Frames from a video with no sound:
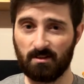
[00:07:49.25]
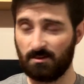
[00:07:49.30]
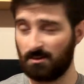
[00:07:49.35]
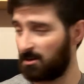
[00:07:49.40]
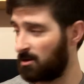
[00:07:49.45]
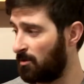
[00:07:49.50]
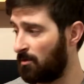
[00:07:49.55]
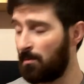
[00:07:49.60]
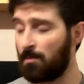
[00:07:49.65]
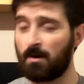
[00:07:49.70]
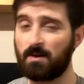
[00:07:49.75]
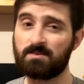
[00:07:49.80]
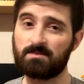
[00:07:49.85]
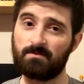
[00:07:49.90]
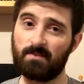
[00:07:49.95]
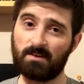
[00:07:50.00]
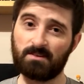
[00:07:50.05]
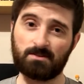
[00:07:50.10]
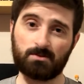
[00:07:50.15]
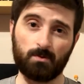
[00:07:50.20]
The cover price of
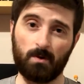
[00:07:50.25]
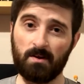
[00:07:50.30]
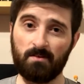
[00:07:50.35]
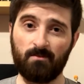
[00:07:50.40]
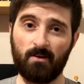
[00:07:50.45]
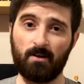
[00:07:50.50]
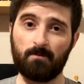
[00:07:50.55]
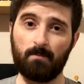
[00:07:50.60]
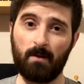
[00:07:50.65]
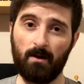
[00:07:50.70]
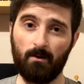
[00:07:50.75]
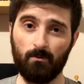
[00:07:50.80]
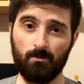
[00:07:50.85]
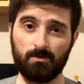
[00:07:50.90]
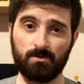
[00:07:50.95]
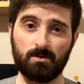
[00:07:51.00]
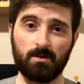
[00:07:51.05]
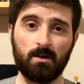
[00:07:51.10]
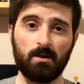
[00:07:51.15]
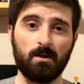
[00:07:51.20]
that's £25.